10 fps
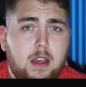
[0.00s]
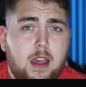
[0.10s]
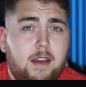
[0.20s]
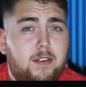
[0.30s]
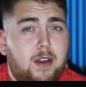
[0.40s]

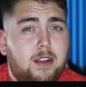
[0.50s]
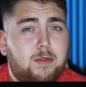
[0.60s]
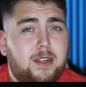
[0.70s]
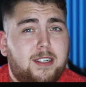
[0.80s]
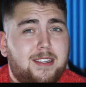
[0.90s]
If you guys
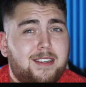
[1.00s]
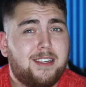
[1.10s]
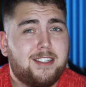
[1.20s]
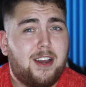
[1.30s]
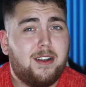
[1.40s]
want a chance to get
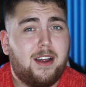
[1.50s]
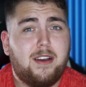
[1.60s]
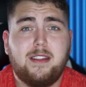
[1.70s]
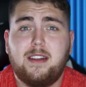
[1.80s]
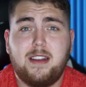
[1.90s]
shouted out
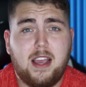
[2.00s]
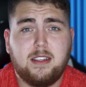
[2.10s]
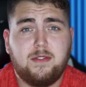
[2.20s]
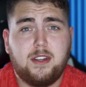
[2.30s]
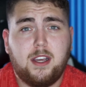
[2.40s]
in the
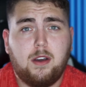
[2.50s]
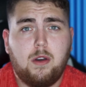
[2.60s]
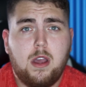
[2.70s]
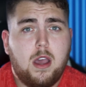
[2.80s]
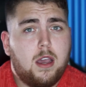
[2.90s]
next video,
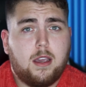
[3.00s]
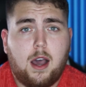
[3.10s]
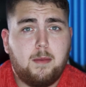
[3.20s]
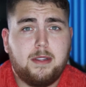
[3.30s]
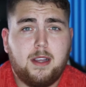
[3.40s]

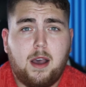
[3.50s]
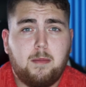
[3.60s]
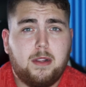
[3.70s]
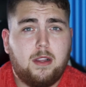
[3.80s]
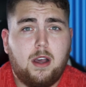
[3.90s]
comment down
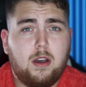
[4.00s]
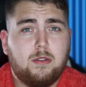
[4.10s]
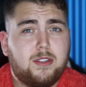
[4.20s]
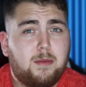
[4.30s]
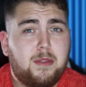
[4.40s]
below
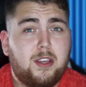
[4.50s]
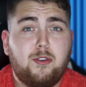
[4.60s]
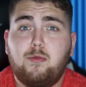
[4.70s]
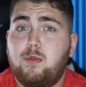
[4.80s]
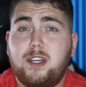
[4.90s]
something
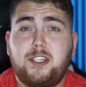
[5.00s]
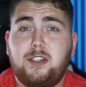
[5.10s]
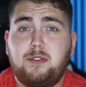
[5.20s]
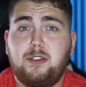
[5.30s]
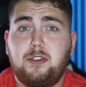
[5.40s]
you wish
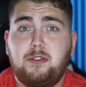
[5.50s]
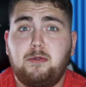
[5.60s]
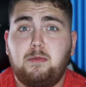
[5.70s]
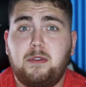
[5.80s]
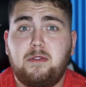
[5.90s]
you
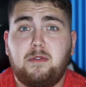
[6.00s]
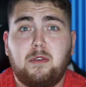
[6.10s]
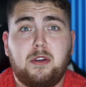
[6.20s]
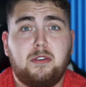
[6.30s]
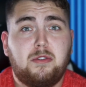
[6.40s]
knew
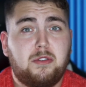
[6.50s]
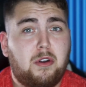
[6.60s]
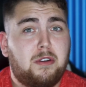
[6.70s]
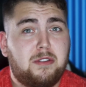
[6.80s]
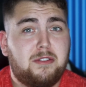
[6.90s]
before you
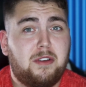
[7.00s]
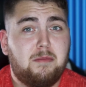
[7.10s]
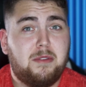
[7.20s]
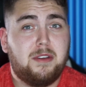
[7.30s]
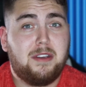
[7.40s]
started
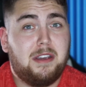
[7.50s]
something.